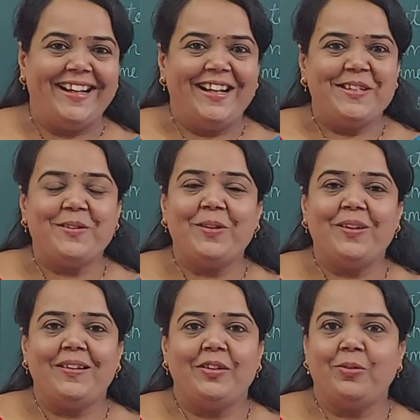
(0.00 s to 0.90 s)
So
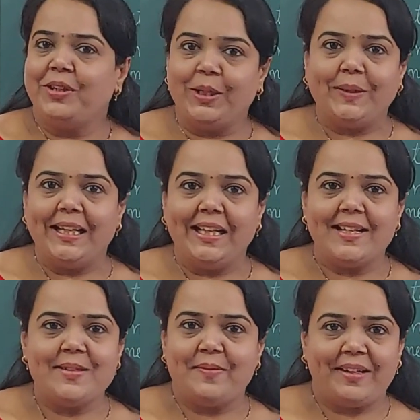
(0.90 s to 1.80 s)
don't you think it
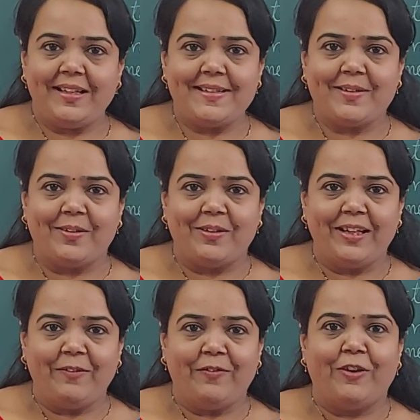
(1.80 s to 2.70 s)
is very scoring
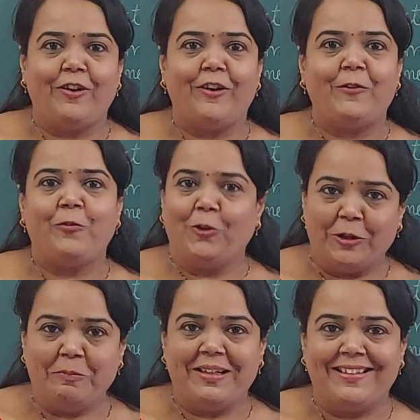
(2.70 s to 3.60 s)
for
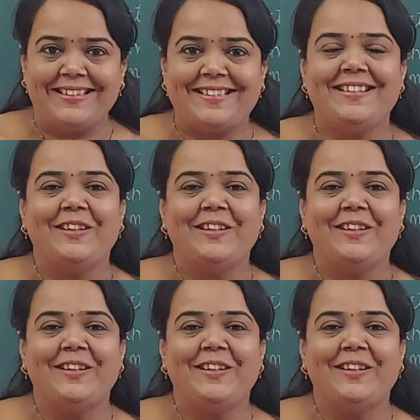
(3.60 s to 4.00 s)
4 marks